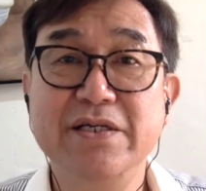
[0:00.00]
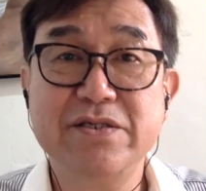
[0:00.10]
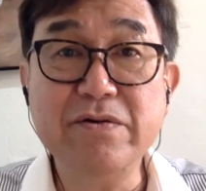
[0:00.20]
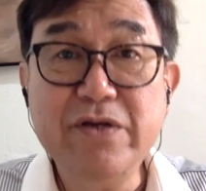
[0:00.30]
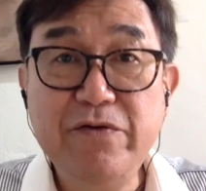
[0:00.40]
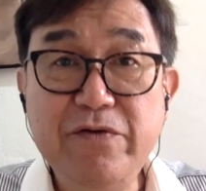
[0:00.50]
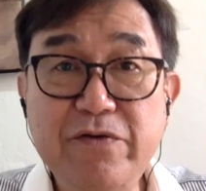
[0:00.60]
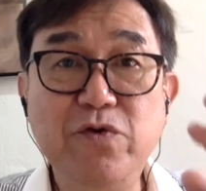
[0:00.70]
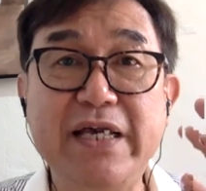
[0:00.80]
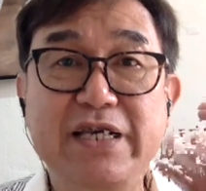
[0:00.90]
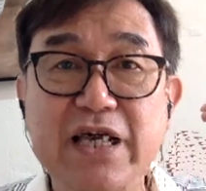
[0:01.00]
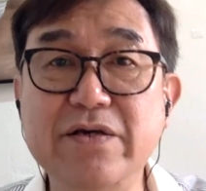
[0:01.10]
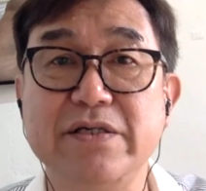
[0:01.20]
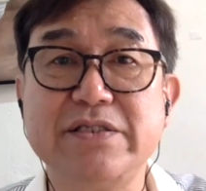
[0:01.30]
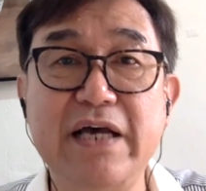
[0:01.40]
So if you can
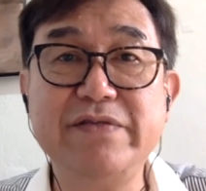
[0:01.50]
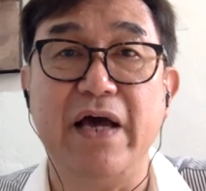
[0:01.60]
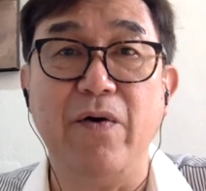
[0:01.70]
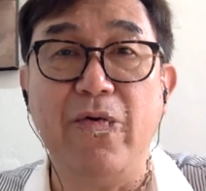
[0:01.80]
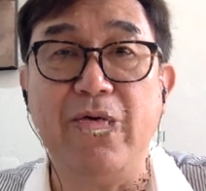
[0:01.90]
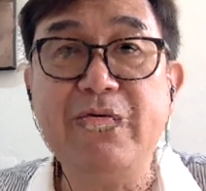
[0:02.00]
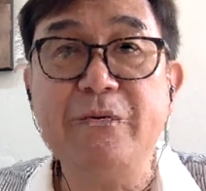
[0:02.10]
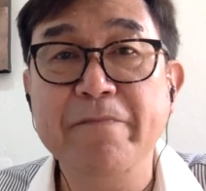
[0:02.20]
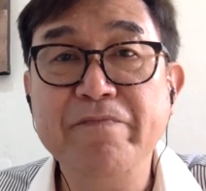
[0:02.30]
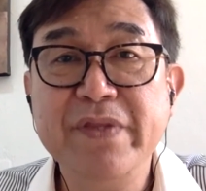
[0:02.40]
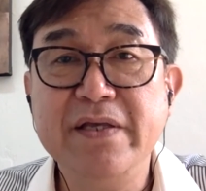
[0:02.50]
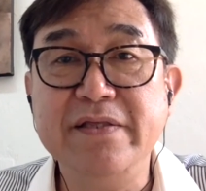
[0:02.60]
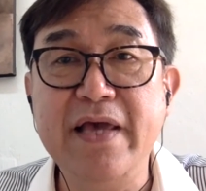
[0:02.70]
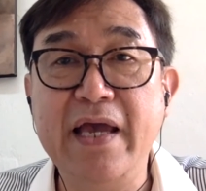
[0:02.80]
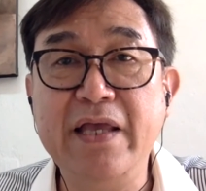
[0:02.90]
see yourself that way,
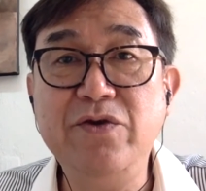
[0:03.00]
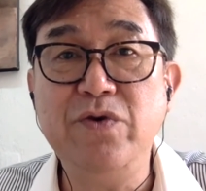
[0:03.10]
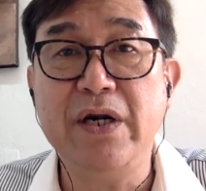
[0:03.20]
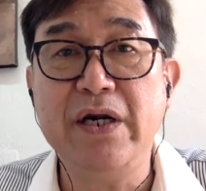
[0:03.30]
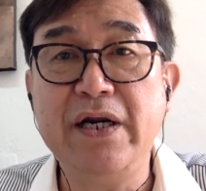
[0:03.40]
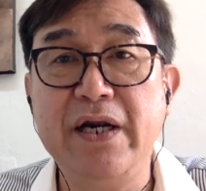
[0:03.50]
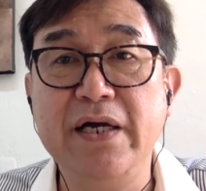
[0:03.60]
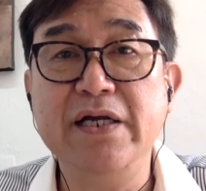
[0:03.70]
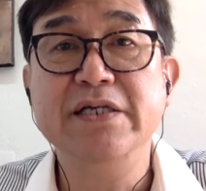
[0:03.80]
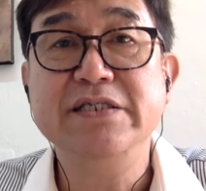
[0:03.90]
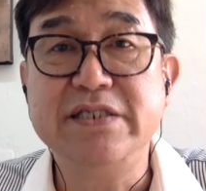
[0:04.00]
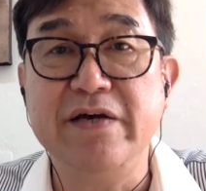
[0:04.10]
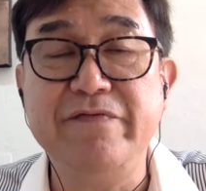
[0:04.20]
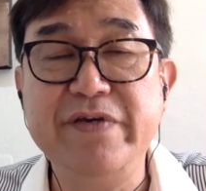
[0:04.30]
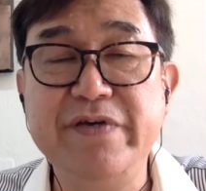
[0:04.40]
then you are a
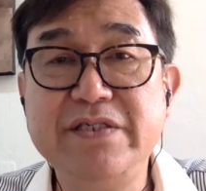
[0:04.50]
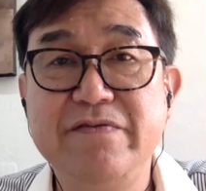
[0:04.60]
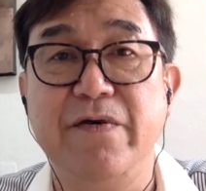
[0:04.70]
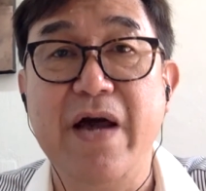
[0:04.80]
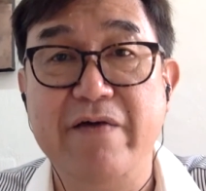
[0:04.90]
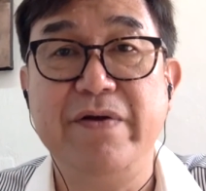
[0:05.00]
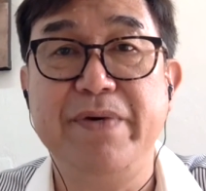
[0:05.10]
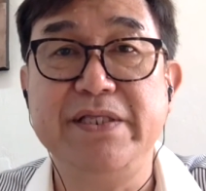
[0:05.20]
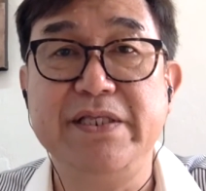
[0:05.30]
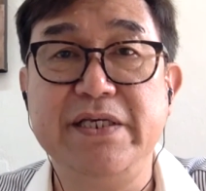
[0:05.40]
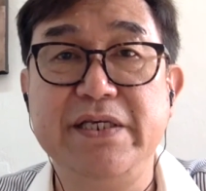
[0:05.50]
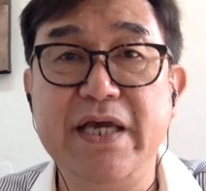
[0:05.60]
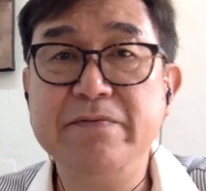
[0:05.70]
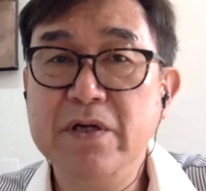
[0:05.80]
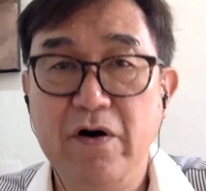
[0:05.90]
service for everybody.
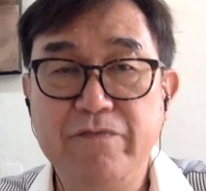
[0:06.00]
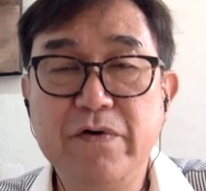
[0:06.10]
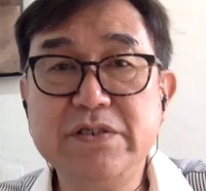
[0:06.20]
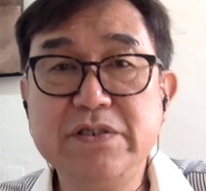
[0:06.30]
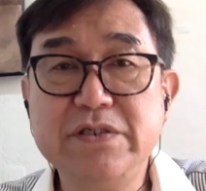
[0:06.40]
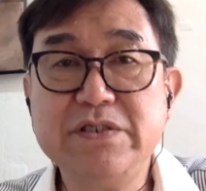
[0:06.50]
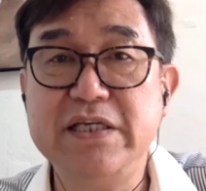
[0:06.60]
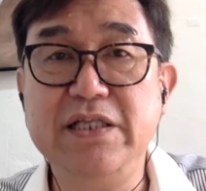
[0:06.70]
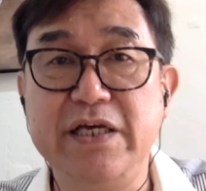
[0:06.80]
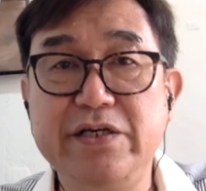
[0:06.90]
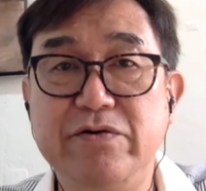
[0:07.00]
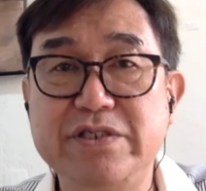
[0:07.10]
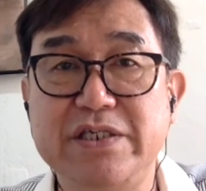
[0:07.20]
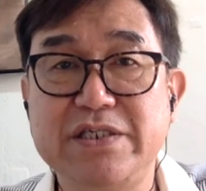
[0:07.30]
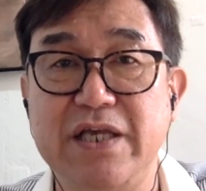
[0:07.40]
And of course, in the
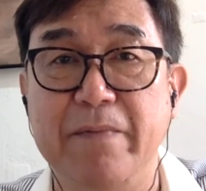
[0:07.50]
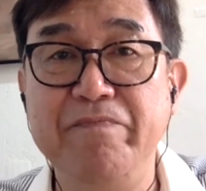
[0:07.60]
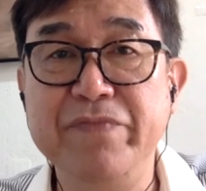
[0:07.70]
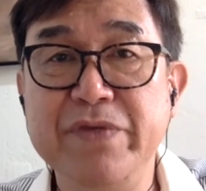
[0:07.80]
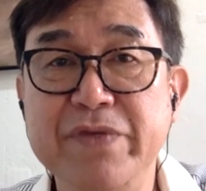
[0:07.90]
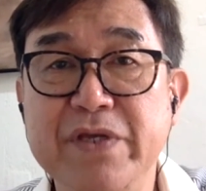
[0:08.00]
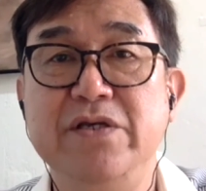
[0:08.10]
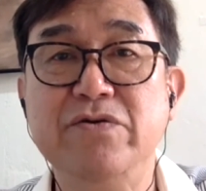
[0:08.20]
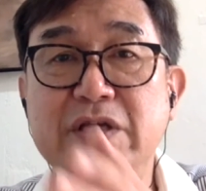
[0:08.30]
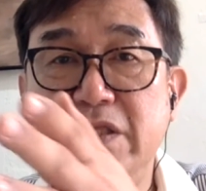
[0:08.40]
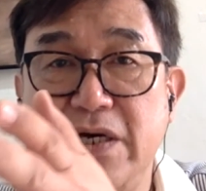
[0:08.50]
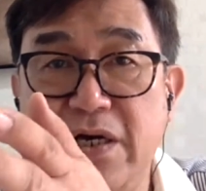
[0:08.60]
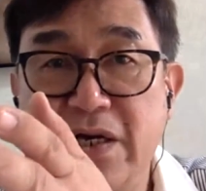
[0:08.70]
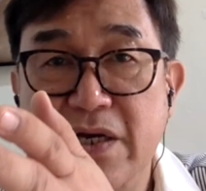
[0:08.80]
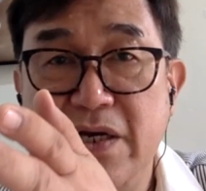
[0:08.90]
ecosystem, you need
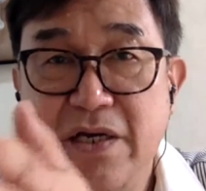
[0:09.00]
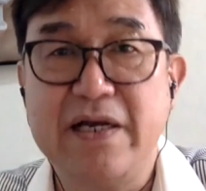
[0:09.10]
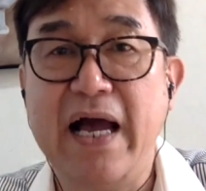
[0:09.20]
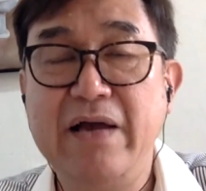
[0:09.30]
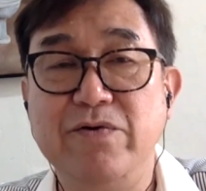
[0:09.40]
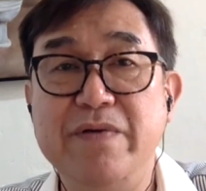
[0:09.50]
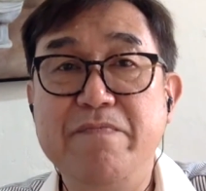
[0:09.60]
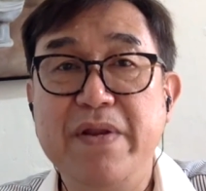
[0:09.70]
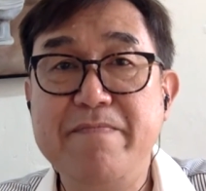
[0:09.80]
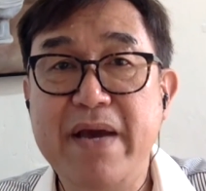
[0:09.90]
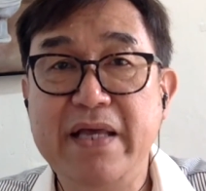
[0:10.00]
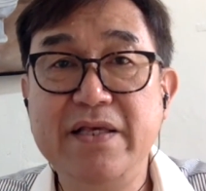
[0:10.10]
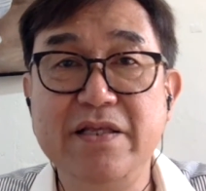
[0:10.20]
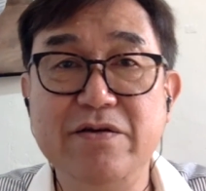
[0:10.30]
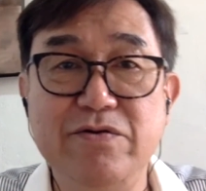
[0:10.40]
the guy who
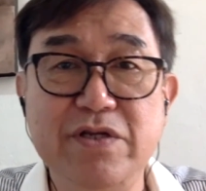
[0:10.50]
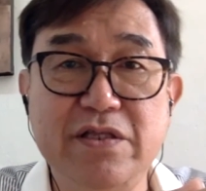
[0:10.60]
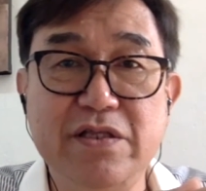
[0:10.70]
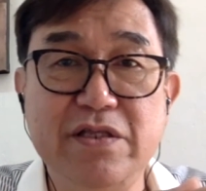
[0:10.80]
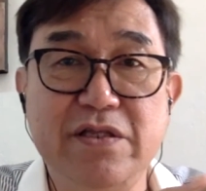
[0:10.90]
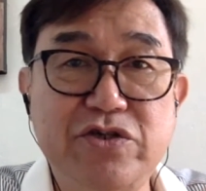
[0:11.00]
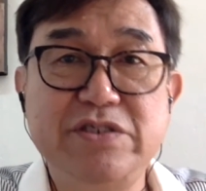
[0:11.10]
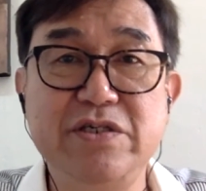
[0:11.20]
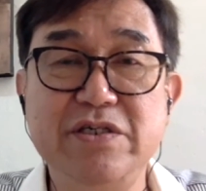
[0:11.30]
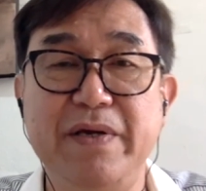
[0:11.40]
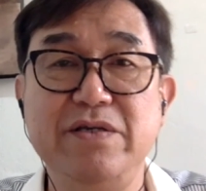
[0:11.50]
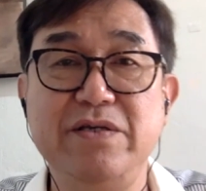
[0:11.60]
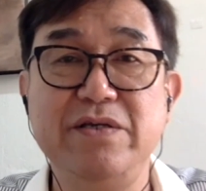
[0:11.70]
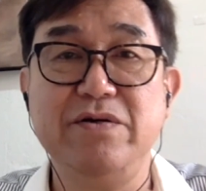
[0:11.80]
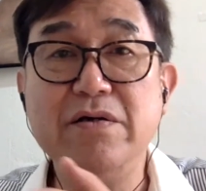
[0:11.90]
implement it, you need the churches, but
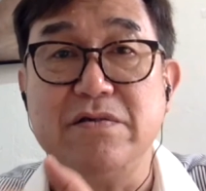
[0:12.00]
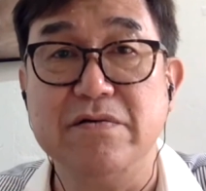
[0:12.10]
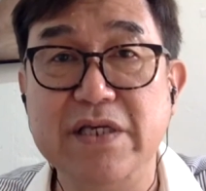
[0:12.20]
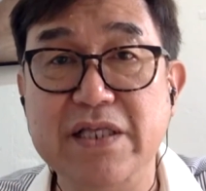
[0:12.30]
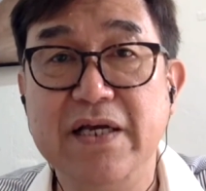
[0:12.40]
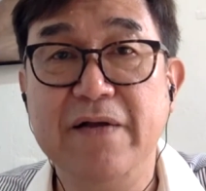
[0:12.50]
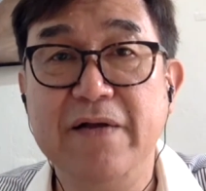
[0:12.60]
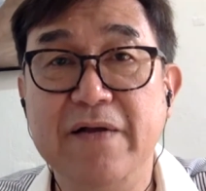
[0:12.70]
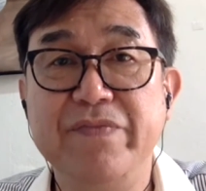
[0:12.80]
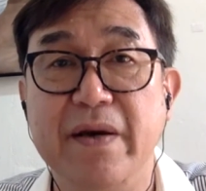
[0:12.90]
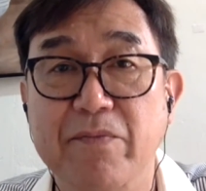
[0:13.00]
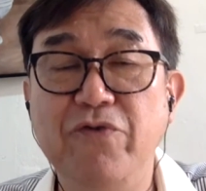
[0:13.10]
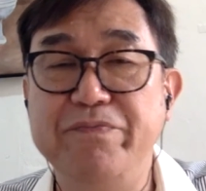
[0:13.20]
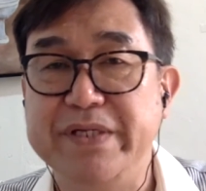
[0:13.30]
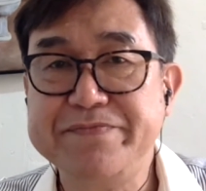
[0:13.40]
you also need the
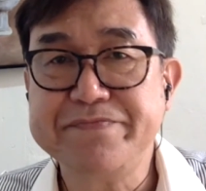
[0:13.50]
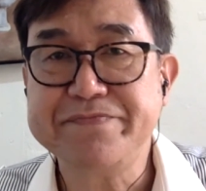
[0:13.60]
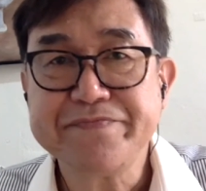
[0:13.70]
movement.